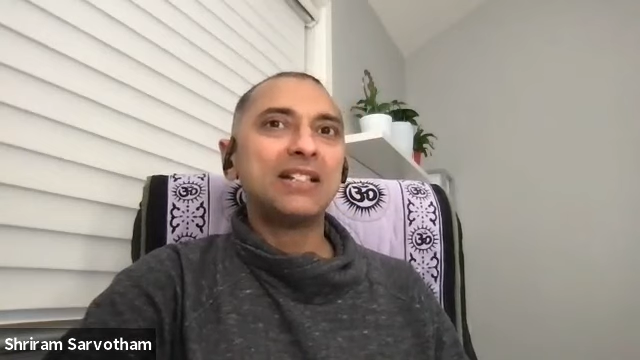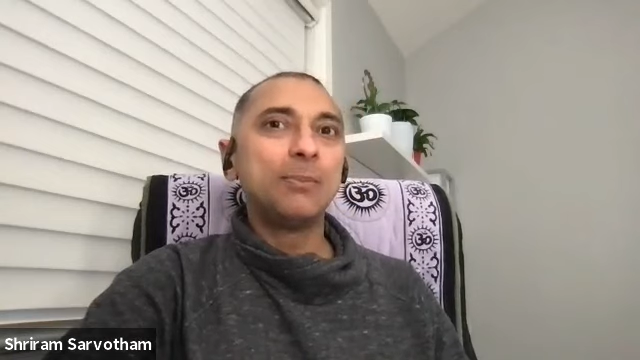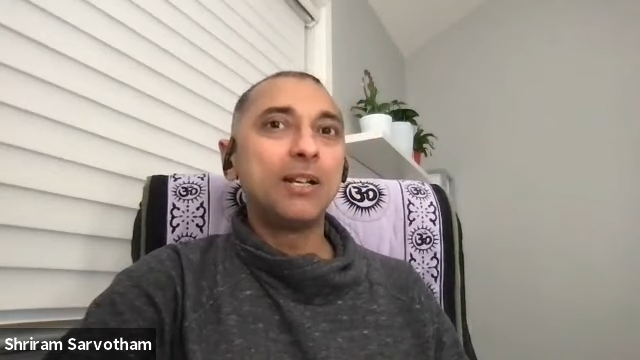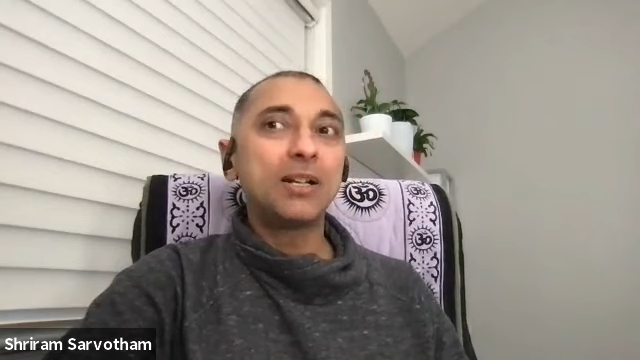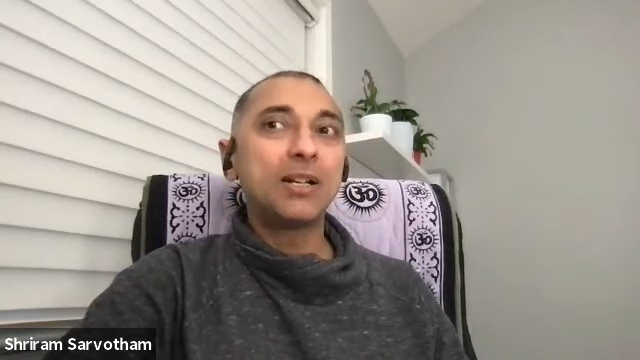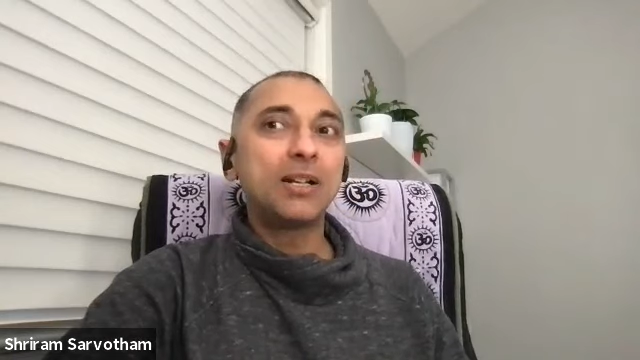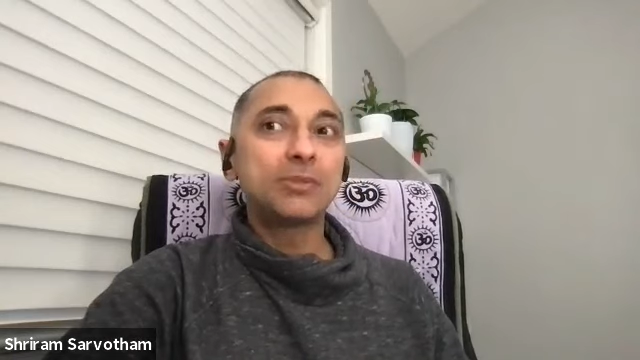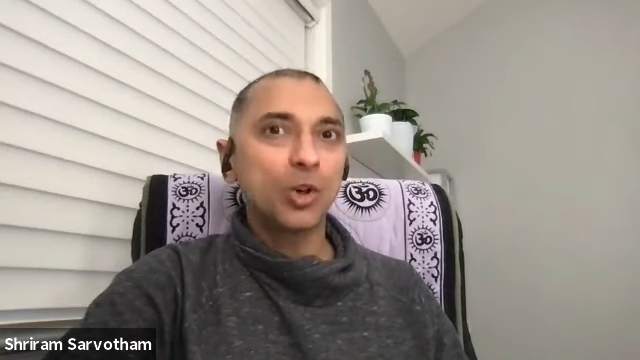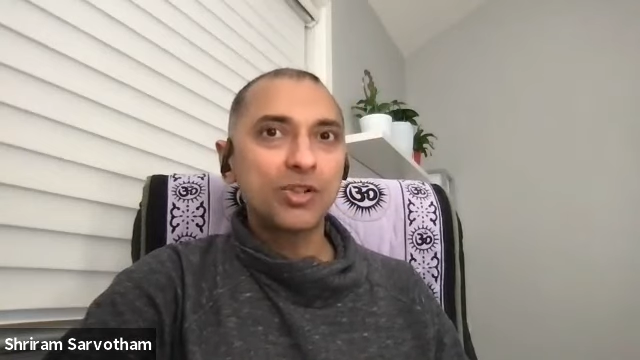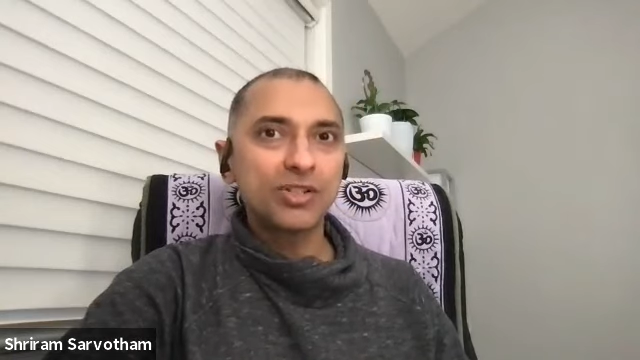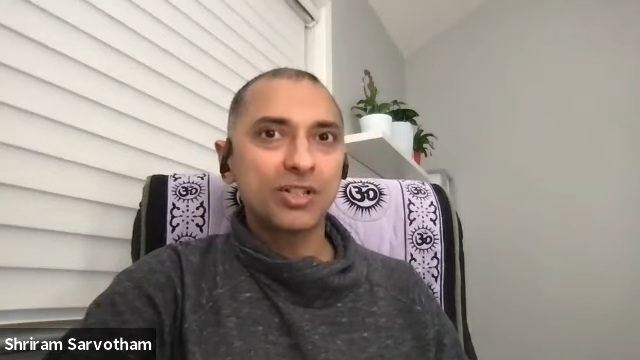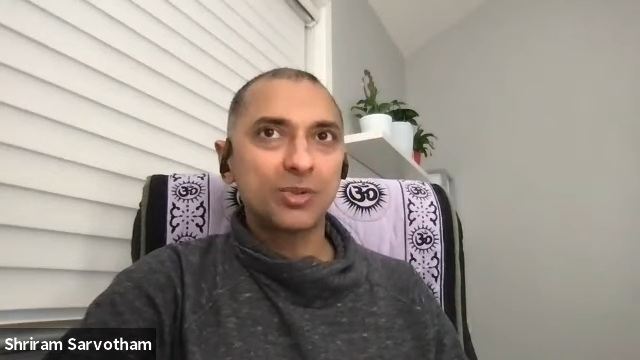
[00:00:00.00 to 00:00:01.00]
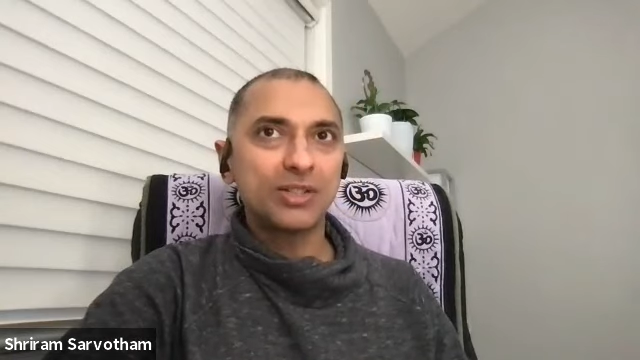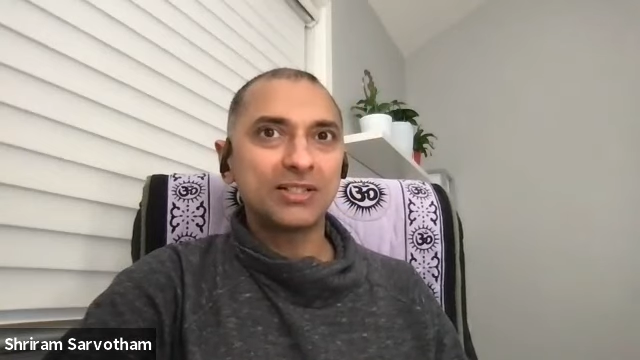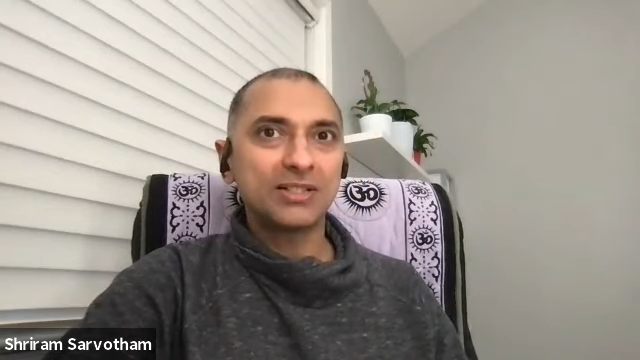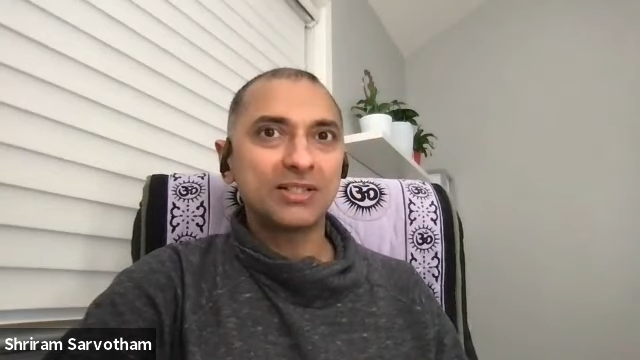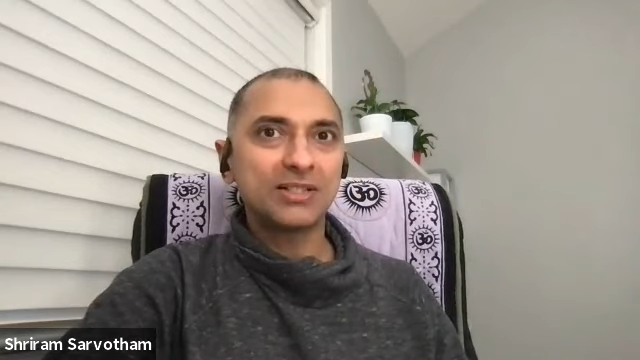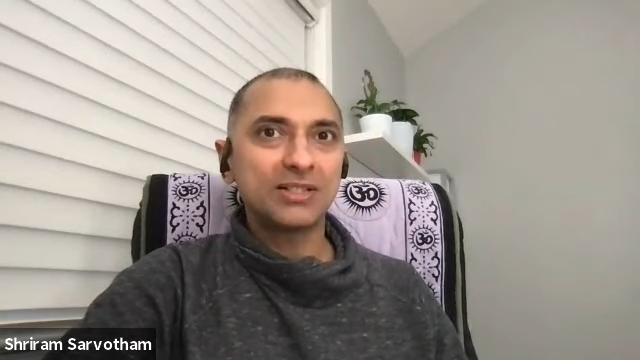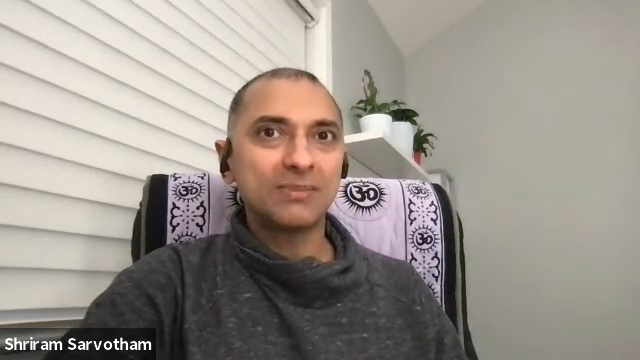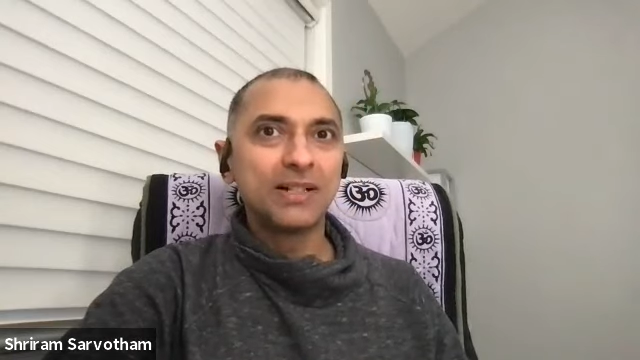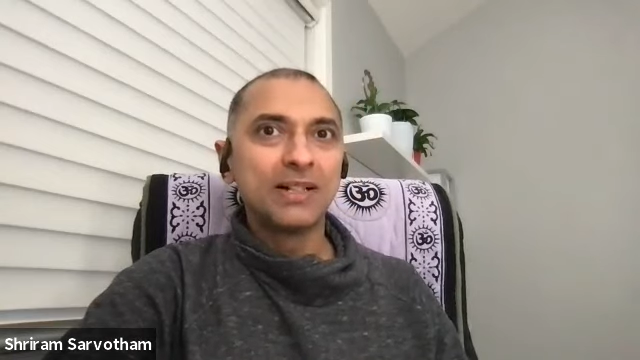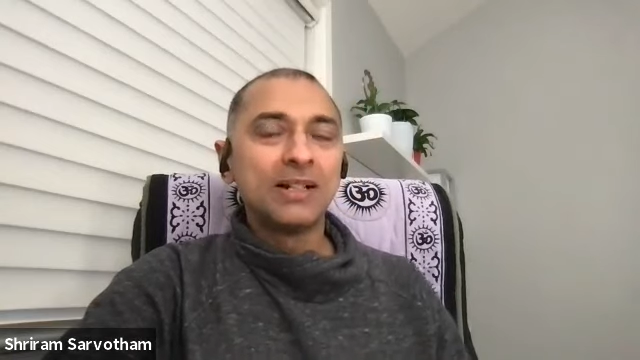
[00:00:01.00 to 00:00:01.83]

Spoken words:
and then it becomes a torture to the system.